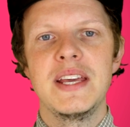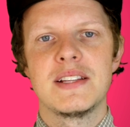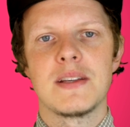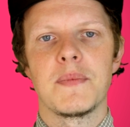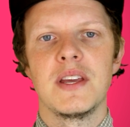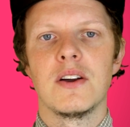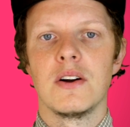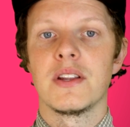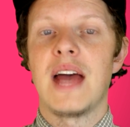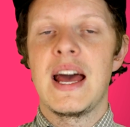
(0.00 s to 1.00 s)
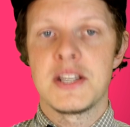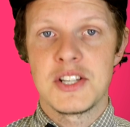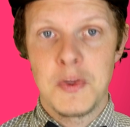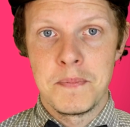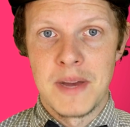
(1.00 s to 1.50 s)
we eat something called
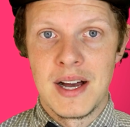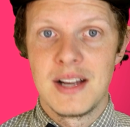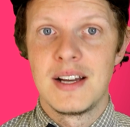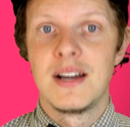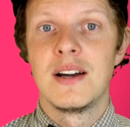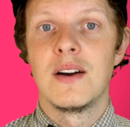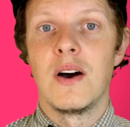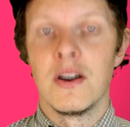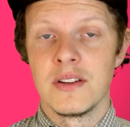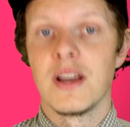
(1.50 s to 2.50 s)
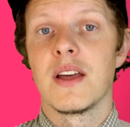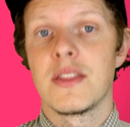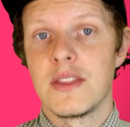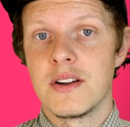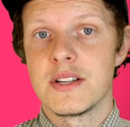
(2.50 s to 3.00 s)
ärtsoppa on
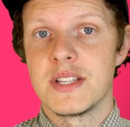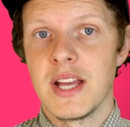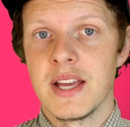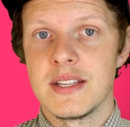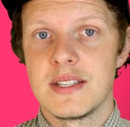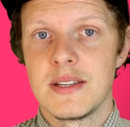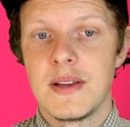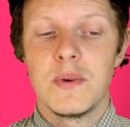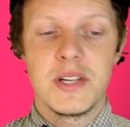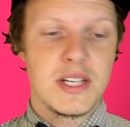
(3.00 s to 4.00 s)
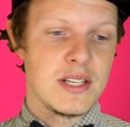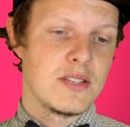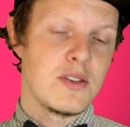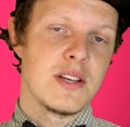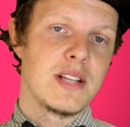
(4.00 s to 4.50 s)
Thursdays, which
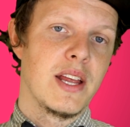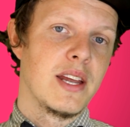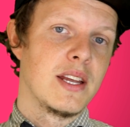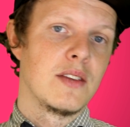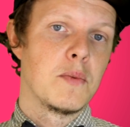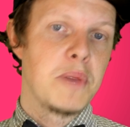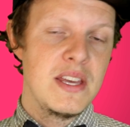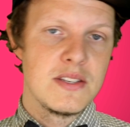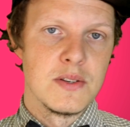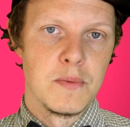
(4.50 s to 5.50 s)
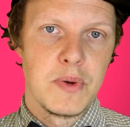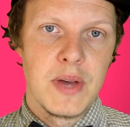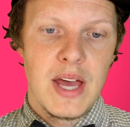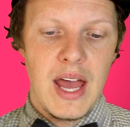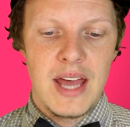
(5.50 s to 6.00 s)
is translated into pea soup.
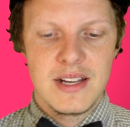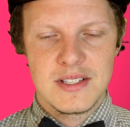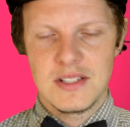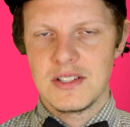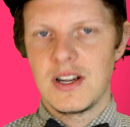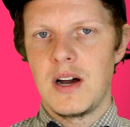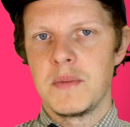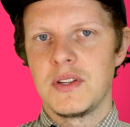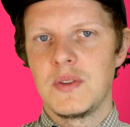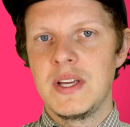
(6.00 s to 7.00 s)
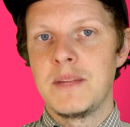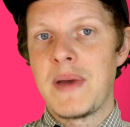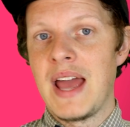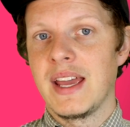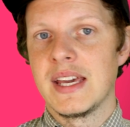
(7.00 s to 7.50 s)
And it's also common to
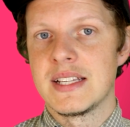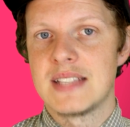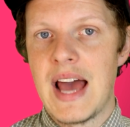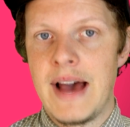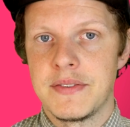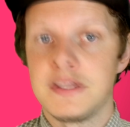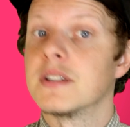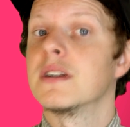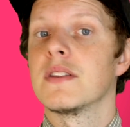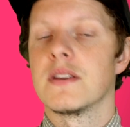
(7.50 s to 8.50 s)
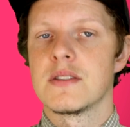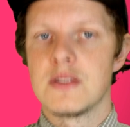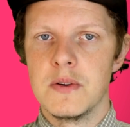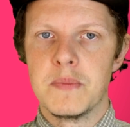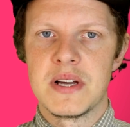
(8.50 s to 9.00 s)
eat pancakes after the
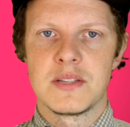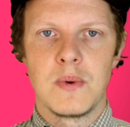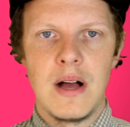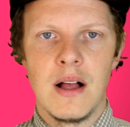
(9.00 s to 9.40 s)
soup as